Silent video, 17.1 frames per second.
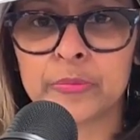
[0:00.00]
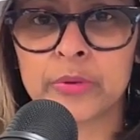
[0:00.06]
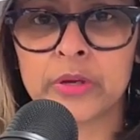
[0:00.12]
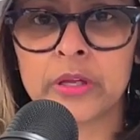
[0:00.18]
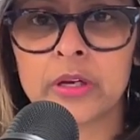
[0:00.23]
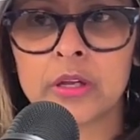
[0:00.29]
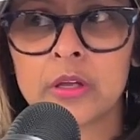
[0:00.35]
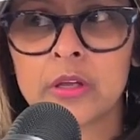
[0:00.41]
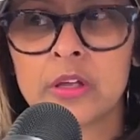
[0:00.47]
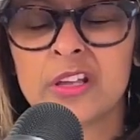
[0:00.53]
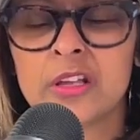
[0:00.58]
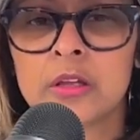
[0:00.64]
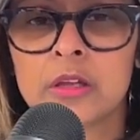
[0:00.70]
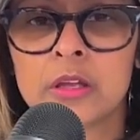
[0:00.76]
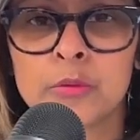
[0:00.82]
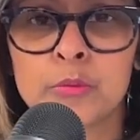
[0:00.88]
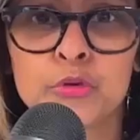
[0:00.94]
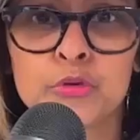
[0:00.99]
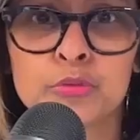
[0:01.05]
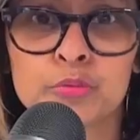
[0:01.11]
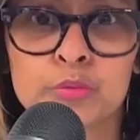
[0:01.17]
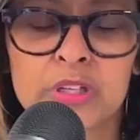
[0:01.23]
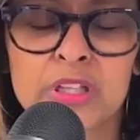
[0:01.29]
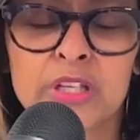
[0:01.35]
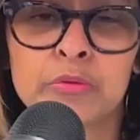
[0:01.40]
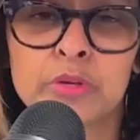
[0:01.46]
But it was
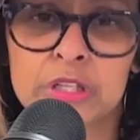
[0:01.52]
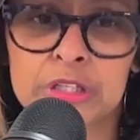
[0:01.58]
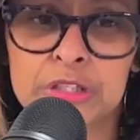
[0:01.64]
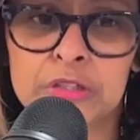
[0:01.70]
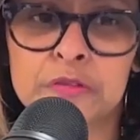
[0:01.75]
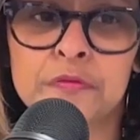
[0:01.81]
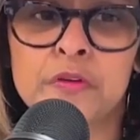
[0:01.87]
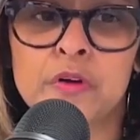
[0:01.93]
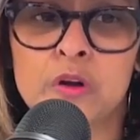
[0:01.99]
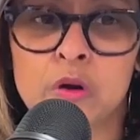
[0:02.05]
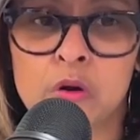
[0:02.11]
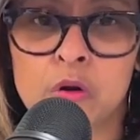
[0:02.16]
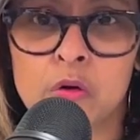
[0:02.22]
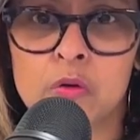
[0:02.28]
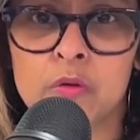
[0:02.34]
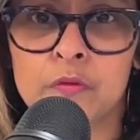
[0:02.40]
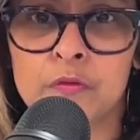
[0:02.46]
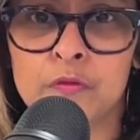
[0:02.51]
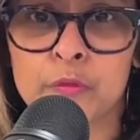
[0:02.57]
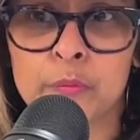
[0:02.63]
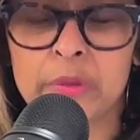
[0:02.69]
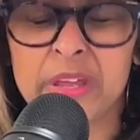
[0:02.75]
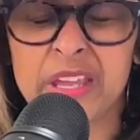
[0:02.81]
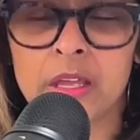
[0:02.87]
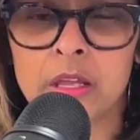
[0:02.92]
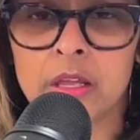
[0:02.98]
really, really difficult for
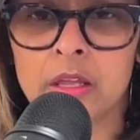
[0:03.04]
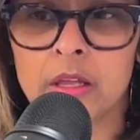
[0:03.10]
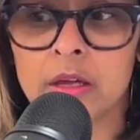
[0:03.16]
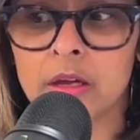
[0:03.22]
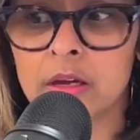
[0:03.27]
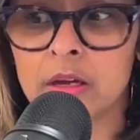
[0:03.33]
me.